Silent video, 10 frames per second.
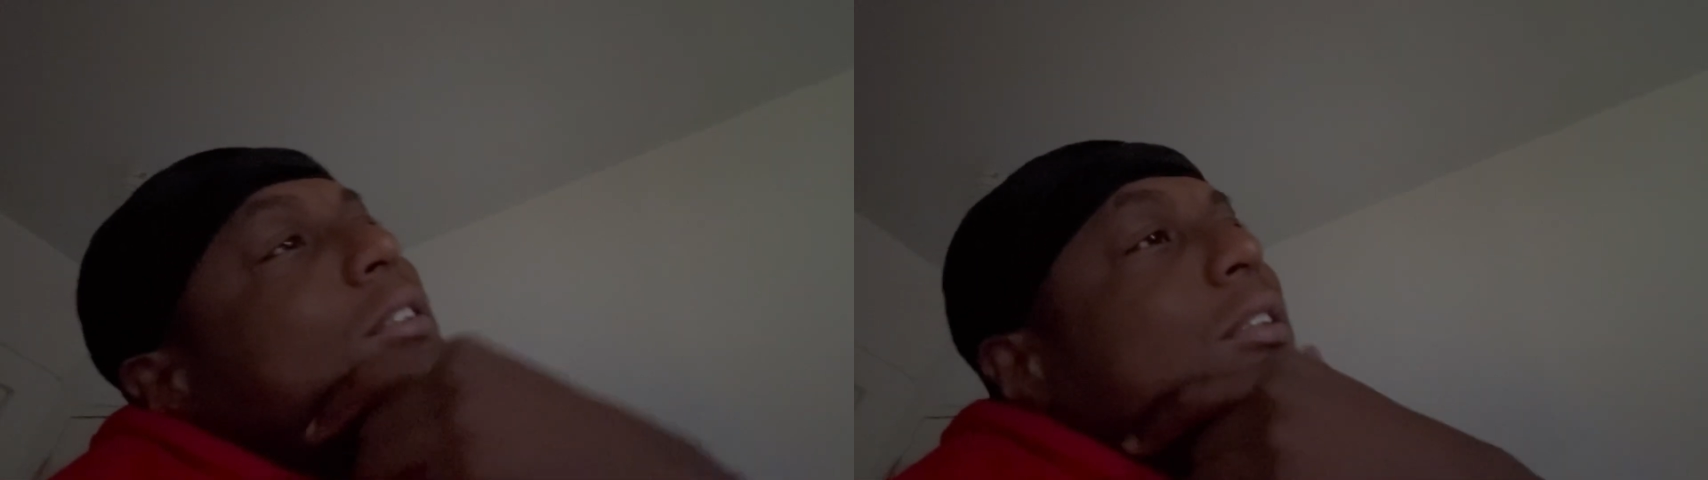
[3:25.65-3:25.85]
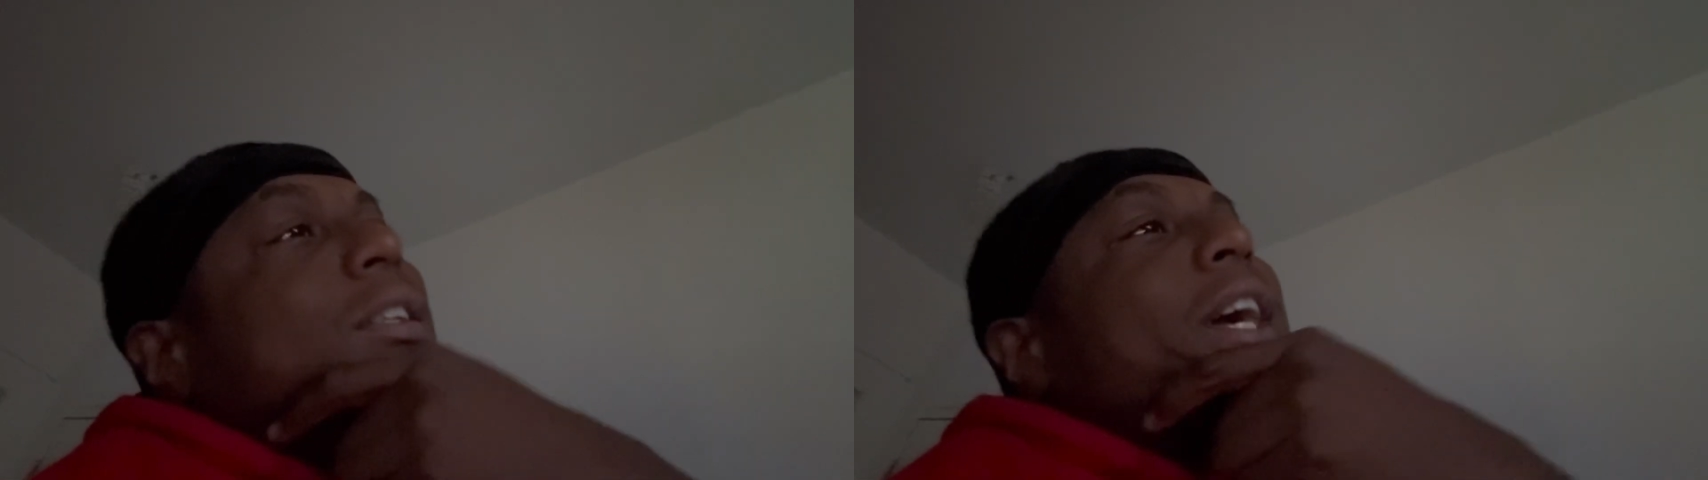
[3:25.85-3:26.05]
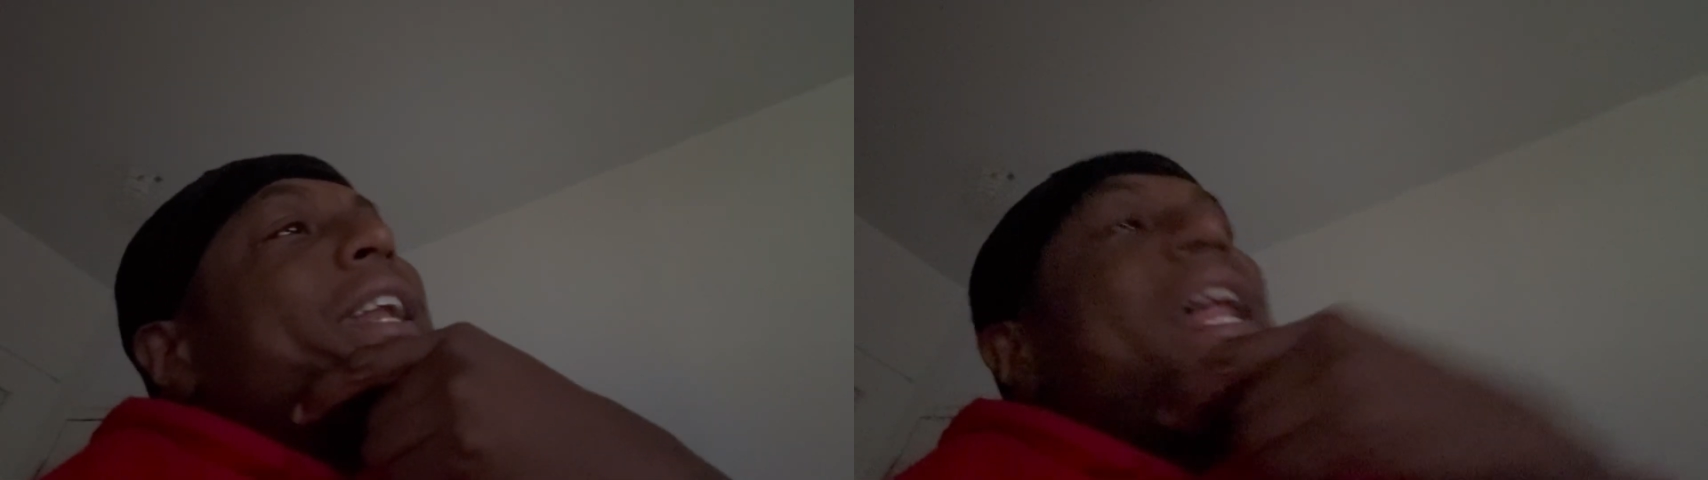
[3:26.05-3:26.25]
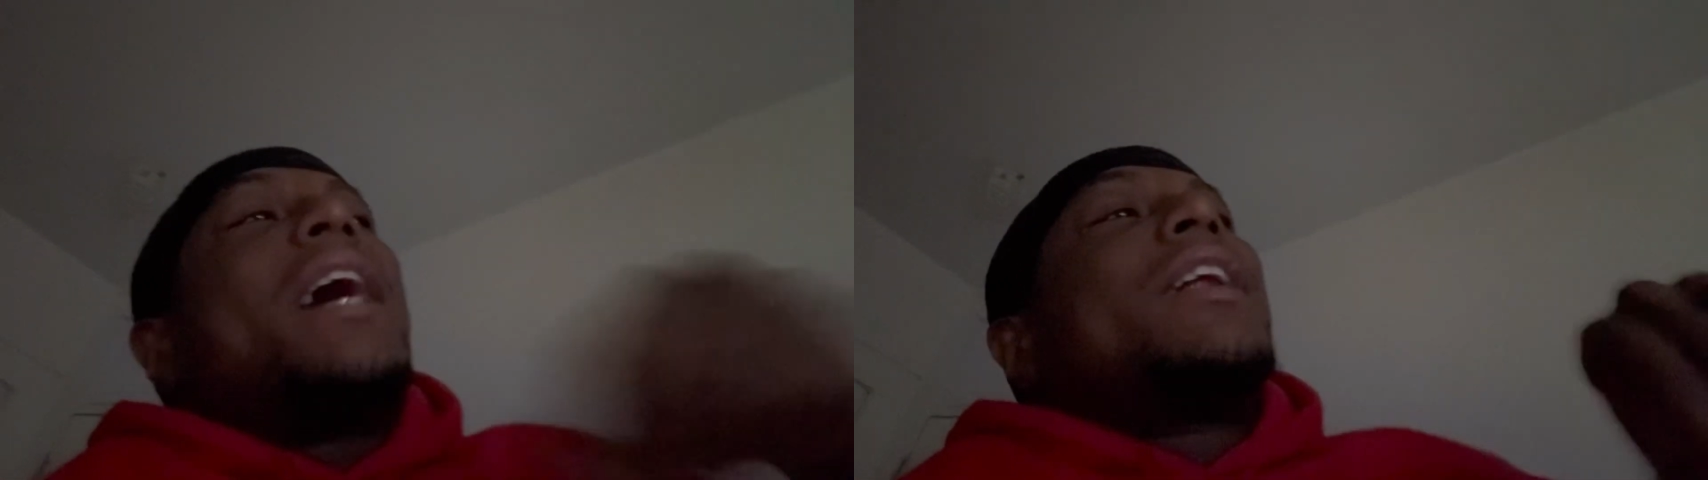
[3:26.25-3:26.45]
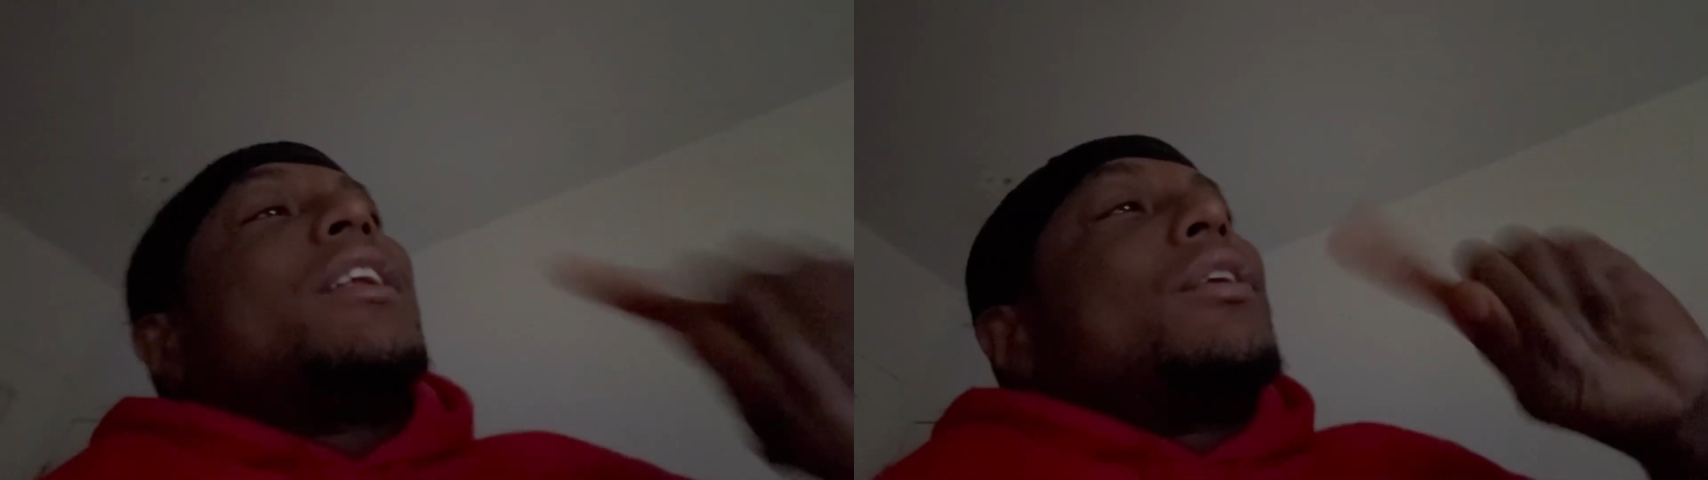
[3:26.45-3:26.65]
So yeah,
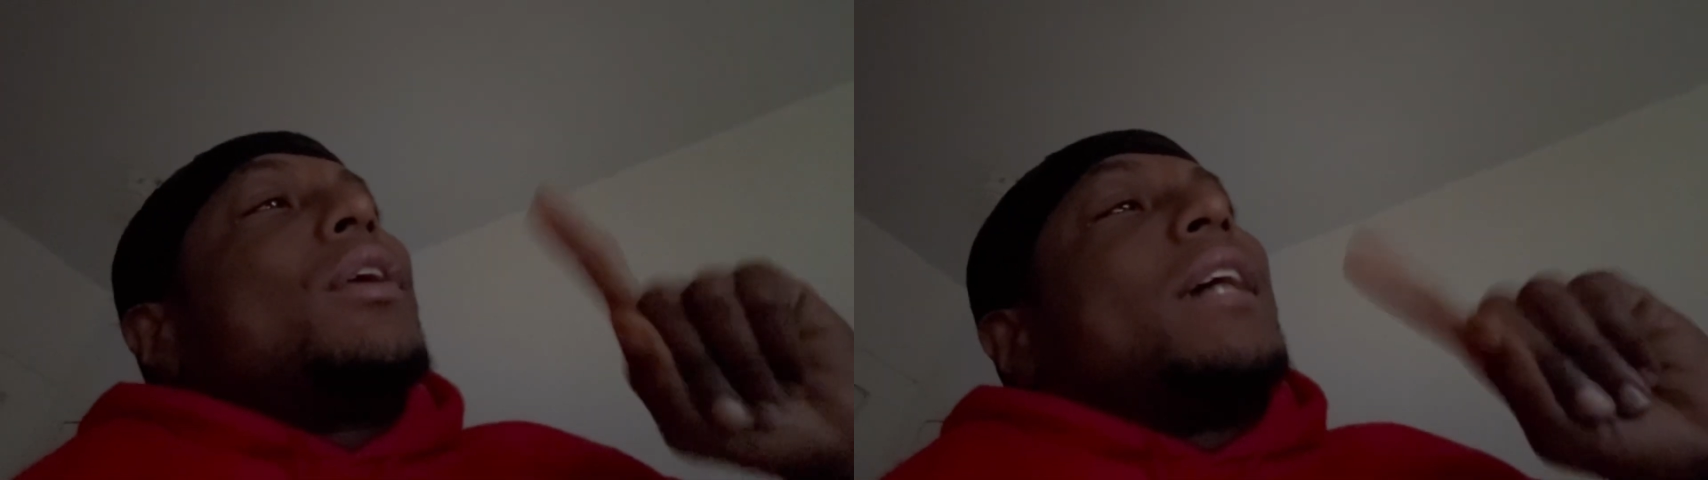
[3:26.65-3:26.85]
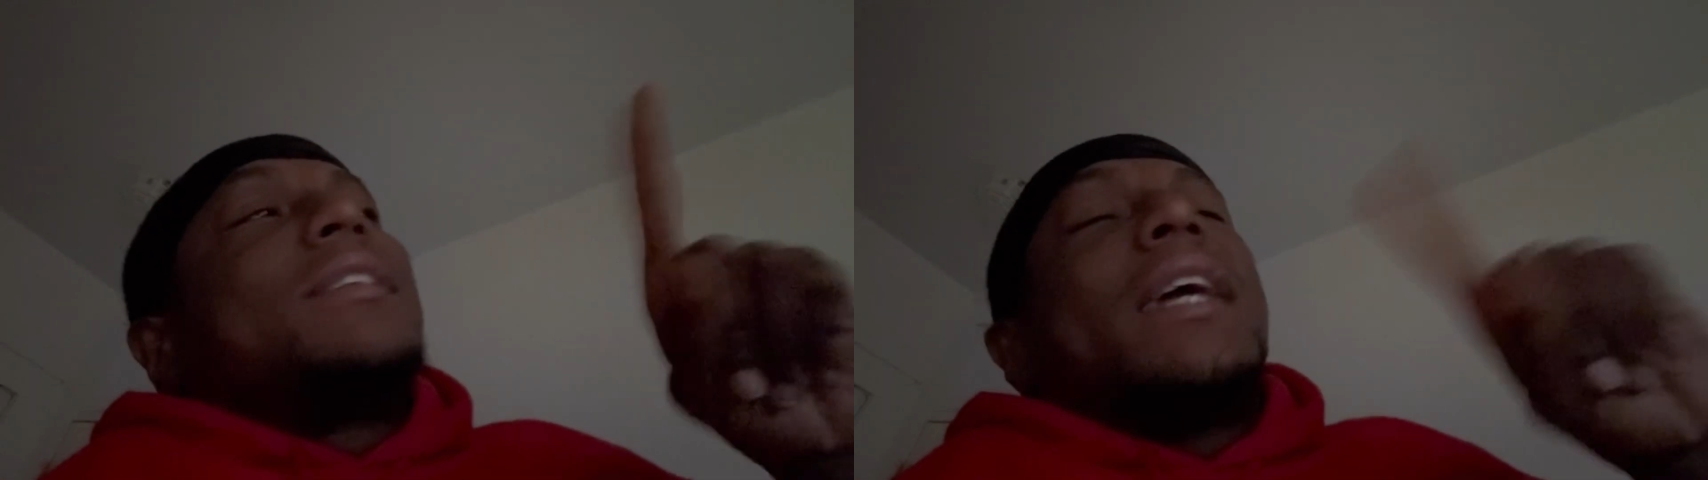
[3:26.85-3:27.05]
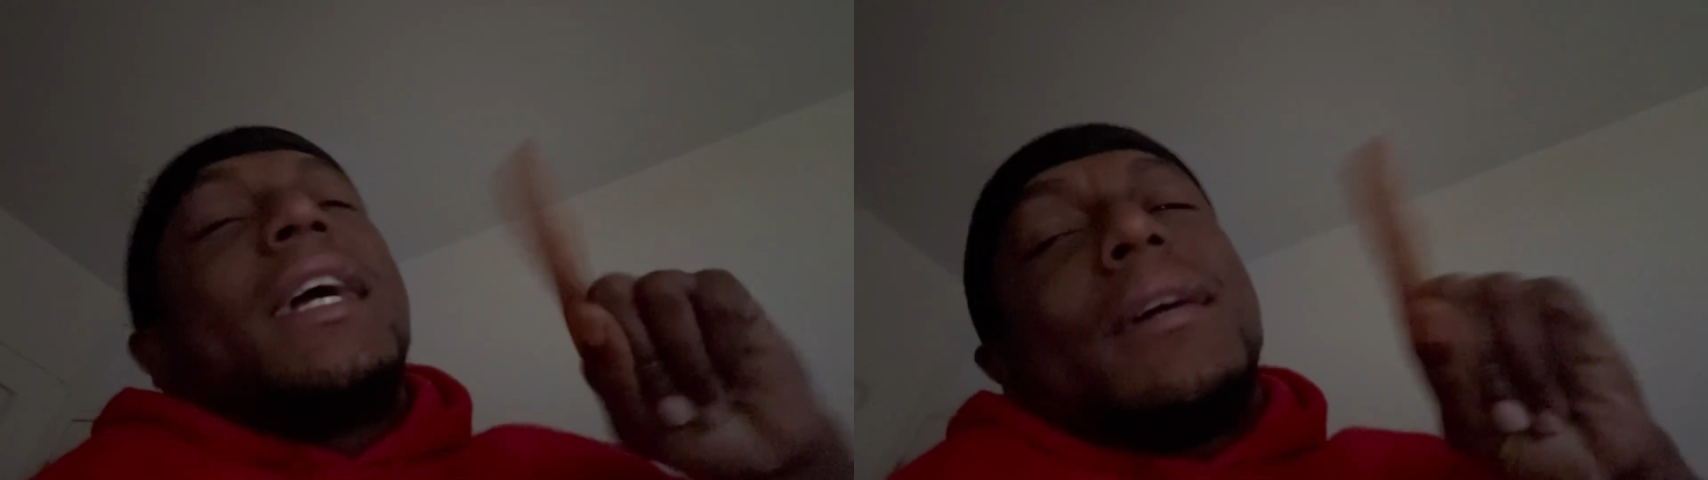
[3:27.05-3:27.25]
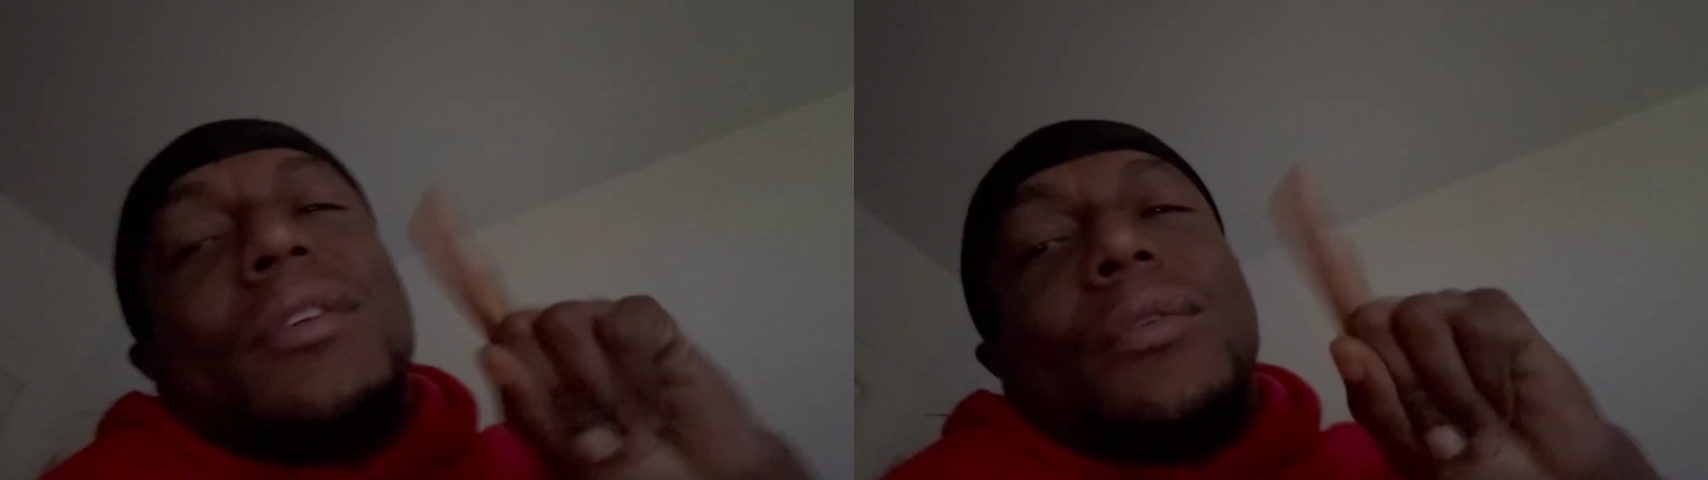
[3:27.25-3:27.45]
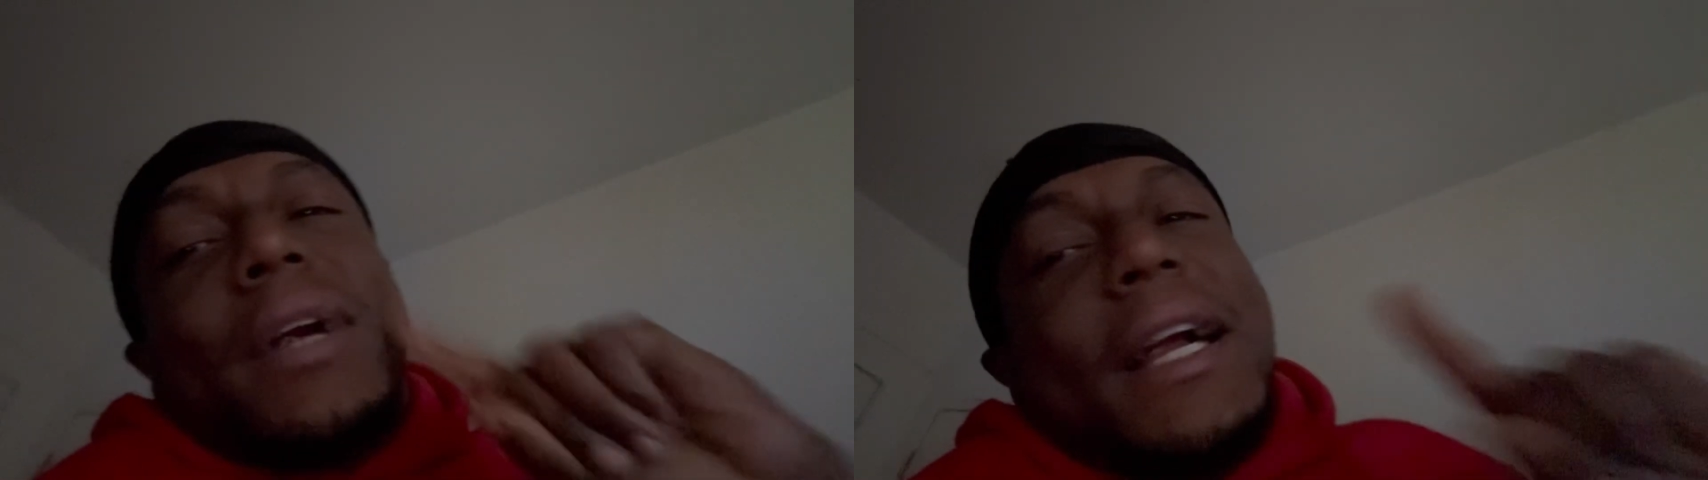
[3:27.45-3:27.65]
now you guys can't come
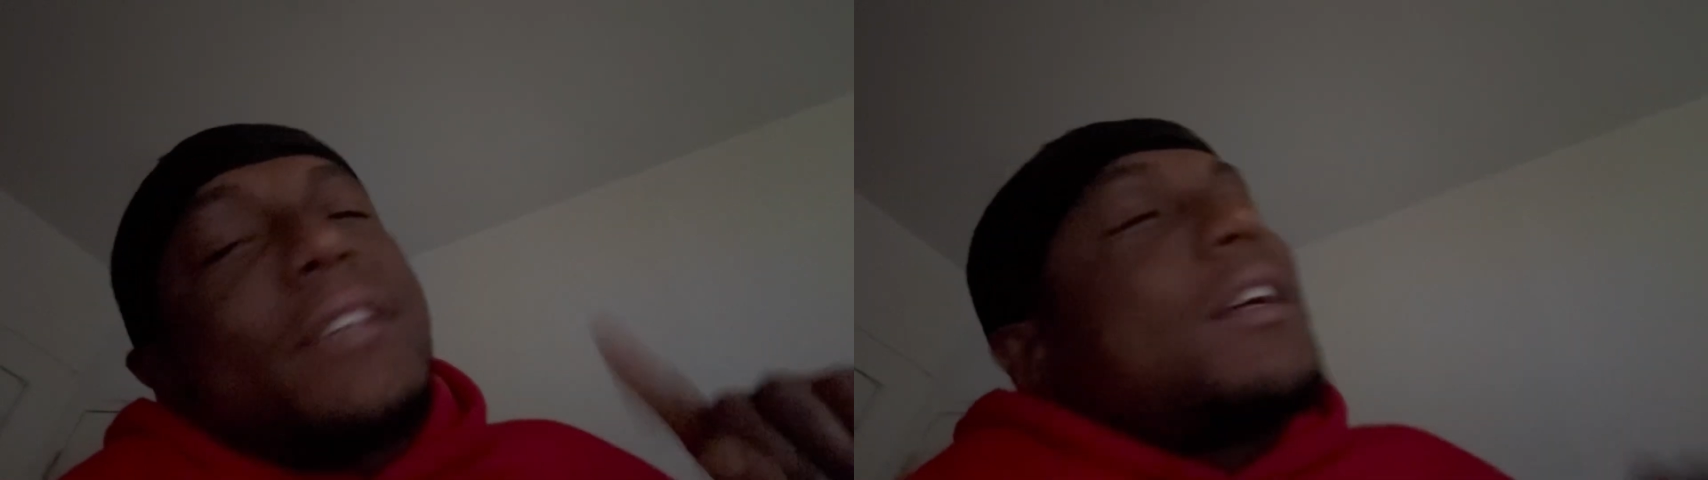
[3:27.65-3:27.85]
to the warehouse.